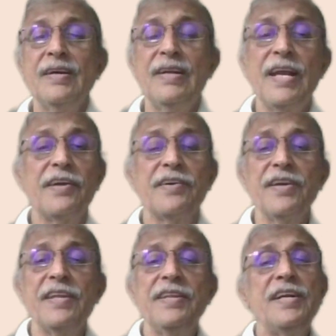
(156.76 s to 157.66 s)
link
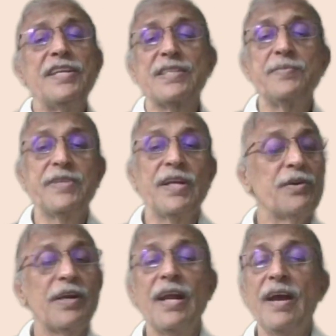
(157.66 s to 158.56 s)
in the description.
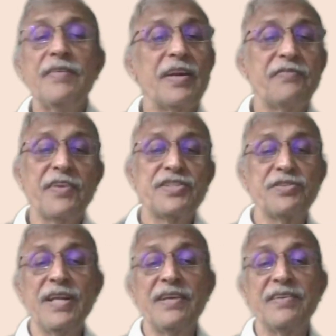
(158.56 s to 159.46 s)
You can have a reference
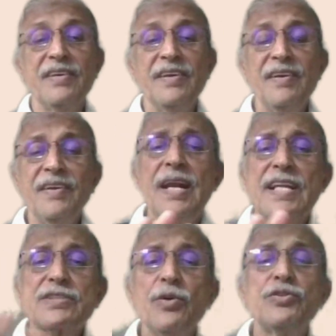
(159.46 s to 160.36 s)
to that. Let
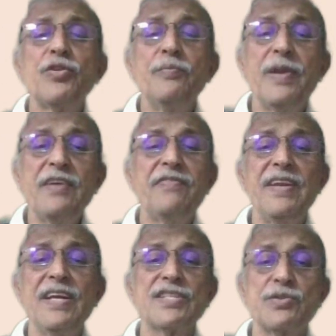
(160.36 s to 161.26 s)
us go through
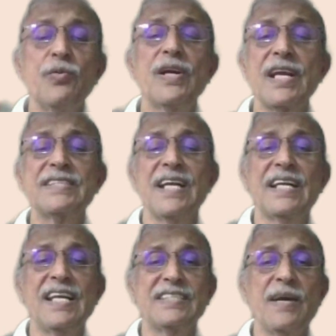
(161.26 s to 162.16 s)
briefly as to what
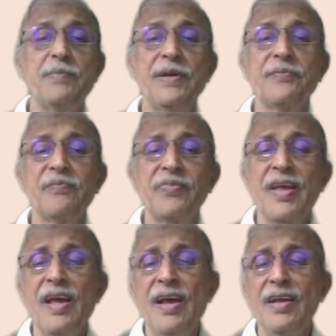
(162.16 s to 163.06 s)
exactly has happened.
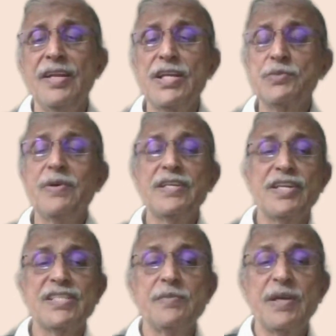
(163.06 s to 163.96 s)
There is one
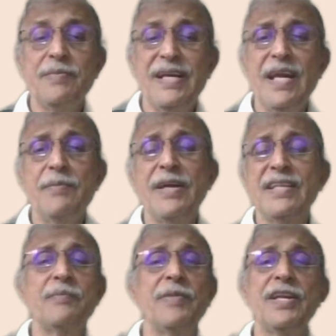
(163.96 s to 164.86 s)
customer by name, I
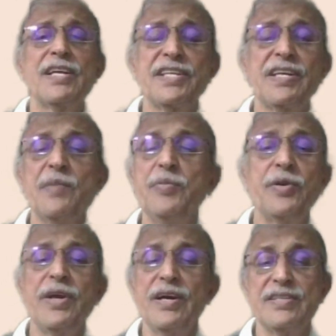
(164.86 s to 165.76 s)
think Meenakshi
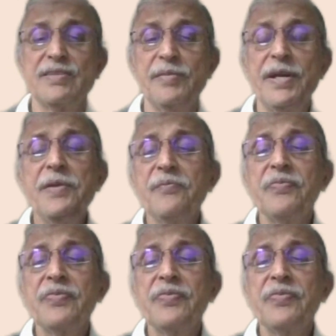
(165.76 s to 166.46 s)
Kapuria or somebody,